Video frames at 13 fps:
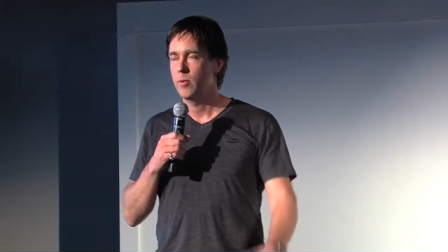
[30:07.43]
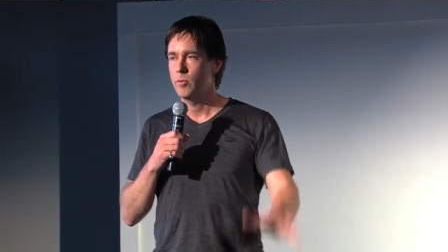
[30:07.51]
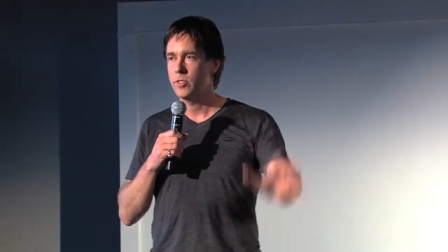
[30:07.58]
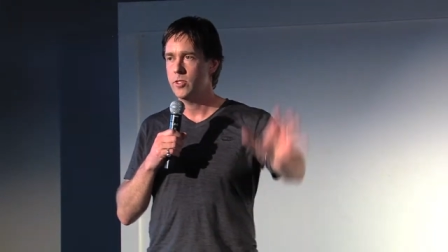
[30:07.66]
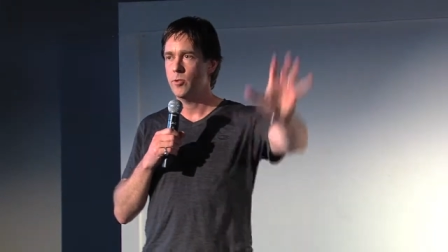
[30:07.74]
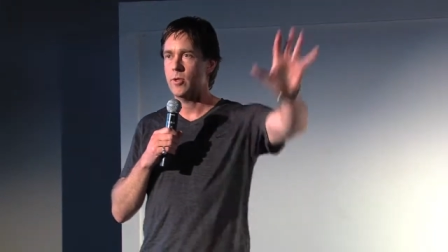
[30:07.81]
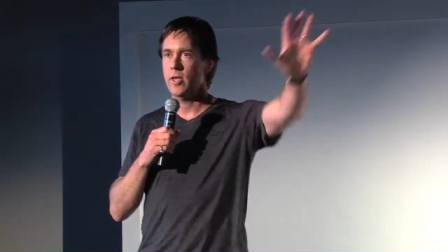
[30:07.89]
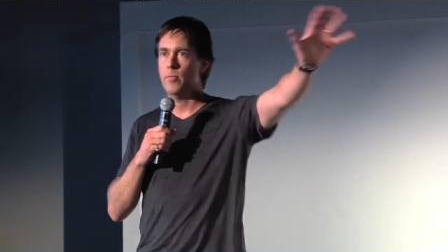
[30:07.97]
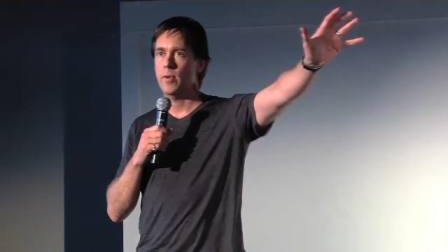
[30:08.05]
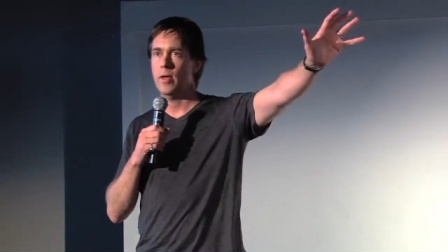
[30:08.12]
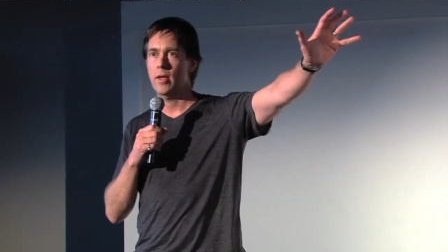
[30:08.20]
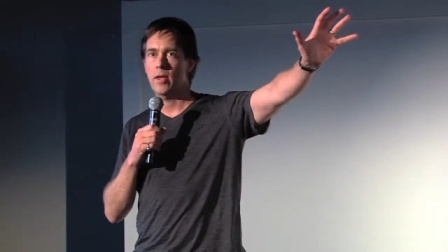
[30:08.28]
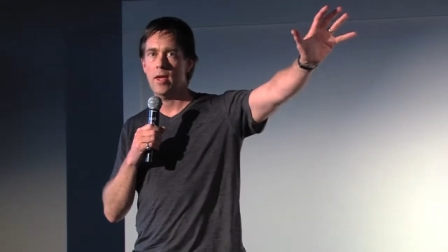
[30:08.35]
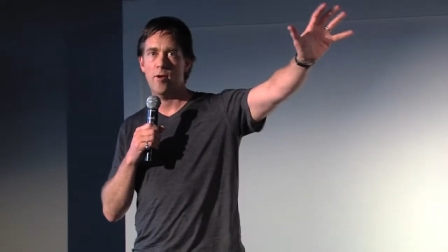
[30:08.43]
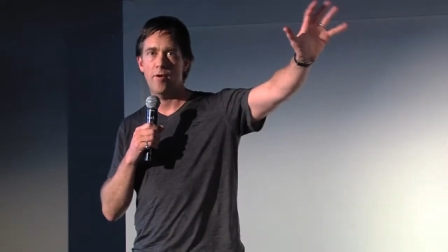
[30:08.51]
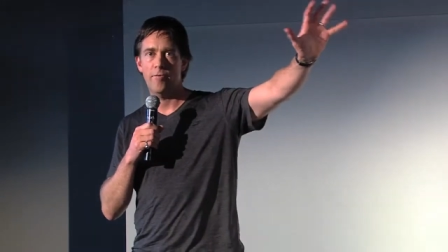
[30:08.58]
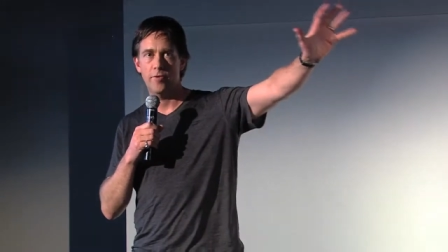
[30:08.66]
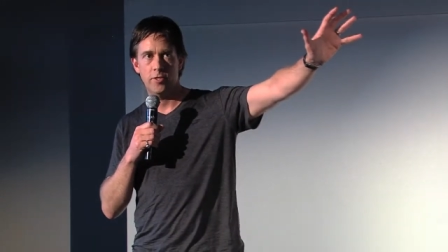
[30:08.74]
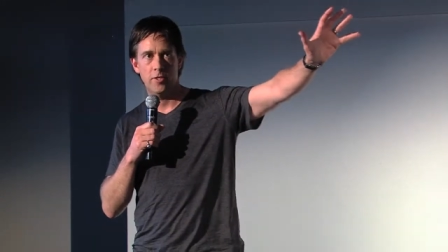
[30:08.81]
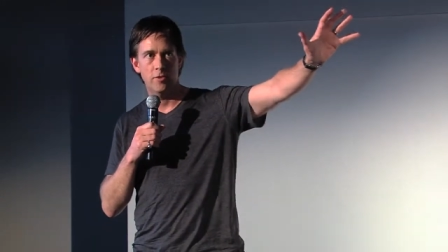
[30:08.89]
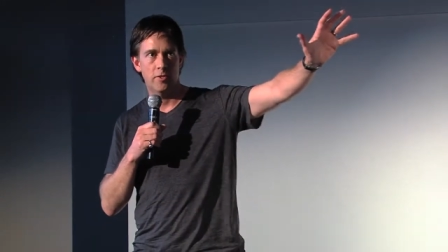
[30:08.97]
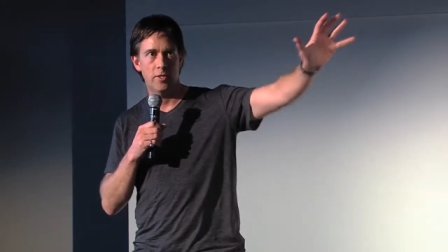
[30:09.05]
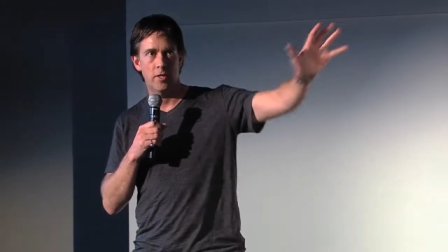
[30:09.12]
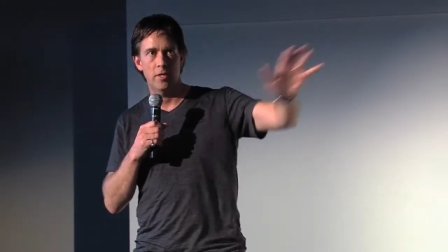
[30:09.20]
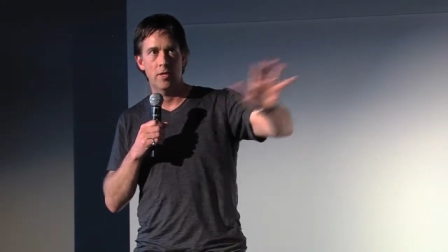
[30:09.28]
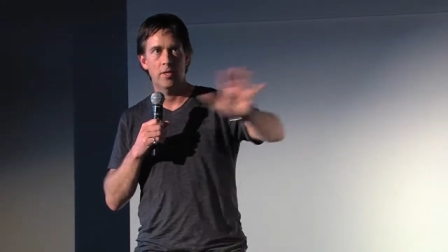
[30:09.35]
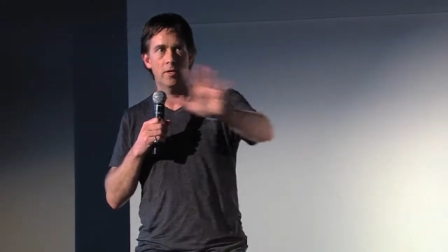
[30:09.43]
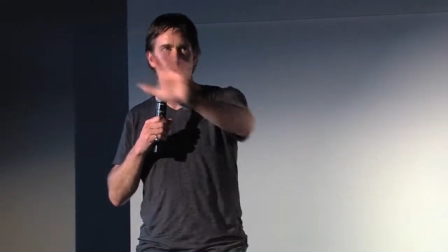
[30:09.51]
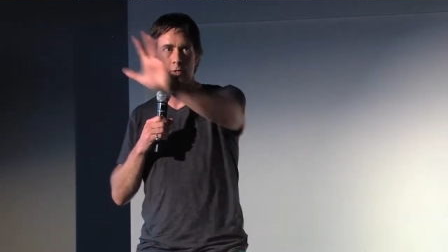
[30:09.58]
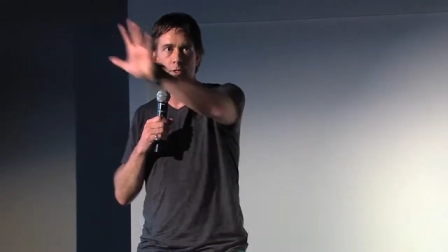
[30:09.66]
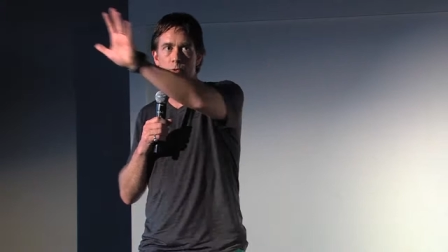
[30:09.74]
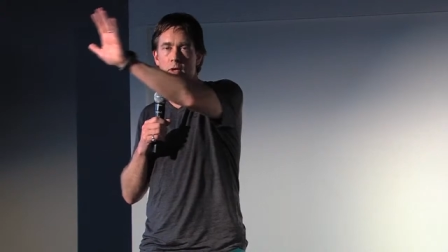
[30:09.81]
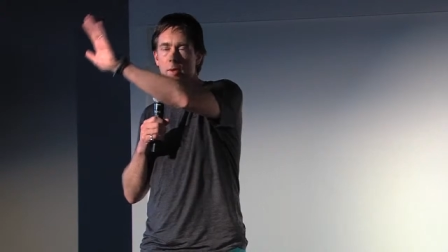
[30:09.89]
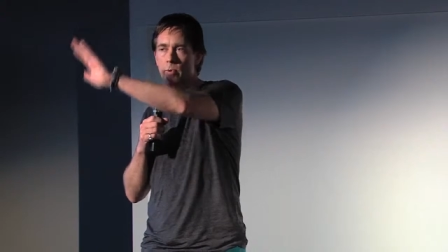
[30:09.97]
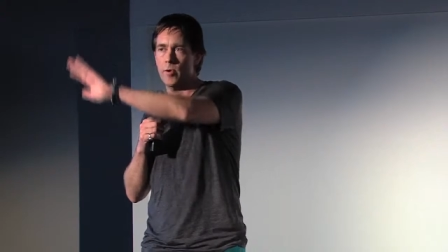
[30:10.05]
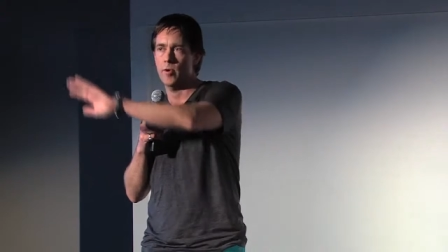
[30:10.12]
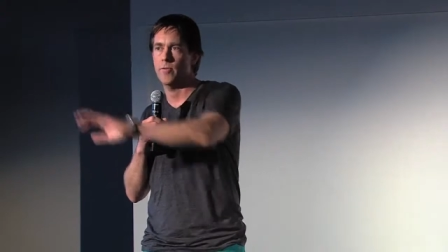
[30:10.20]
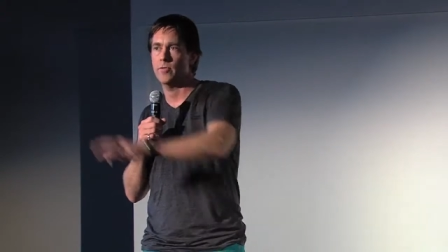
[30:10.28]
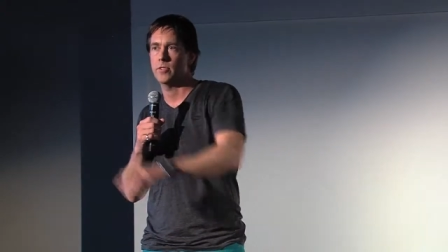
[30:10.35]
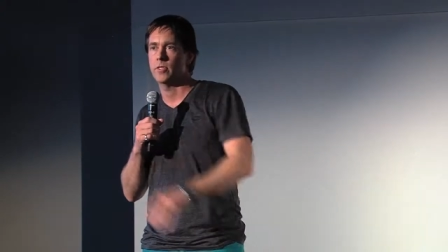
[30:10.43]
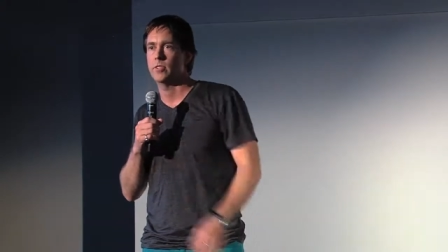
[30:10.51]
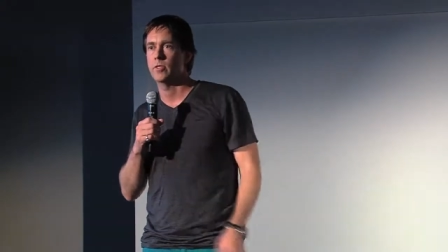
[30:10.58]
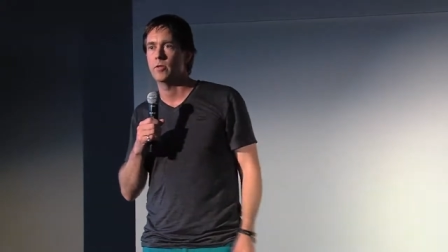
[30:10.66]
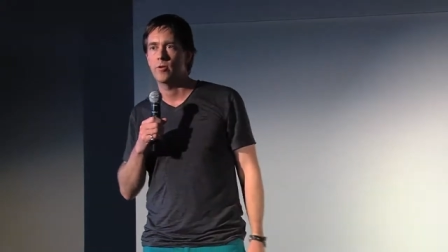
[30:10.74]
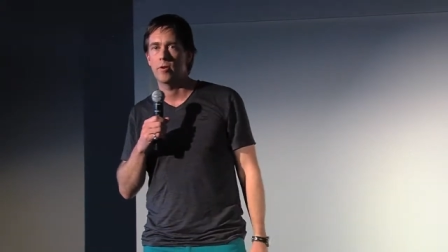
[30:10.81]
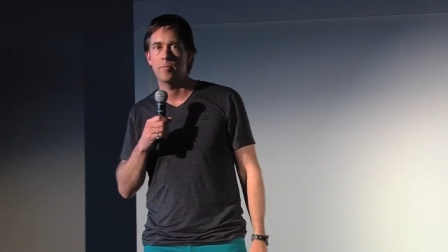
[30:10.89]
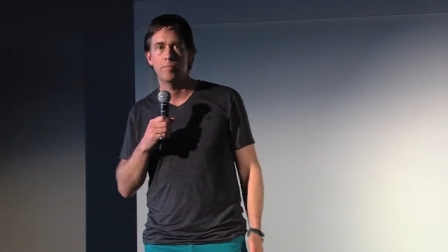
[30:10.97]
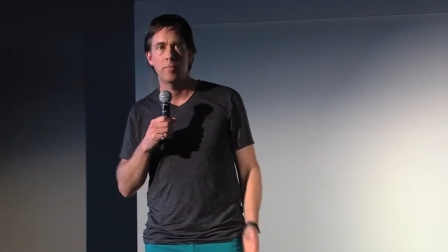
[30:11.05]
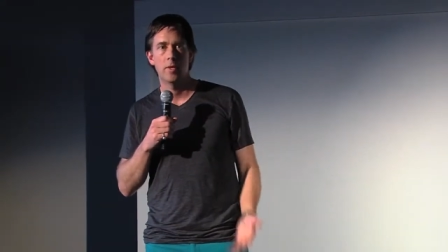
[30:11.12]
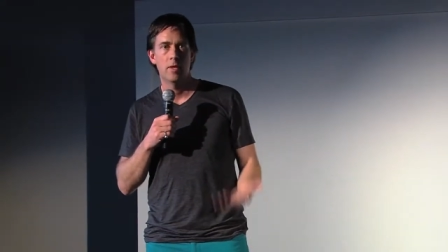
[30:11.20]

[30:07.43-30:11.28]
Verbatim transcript: We're still keeping our office in New Zealand, we still keep our offices in Europe,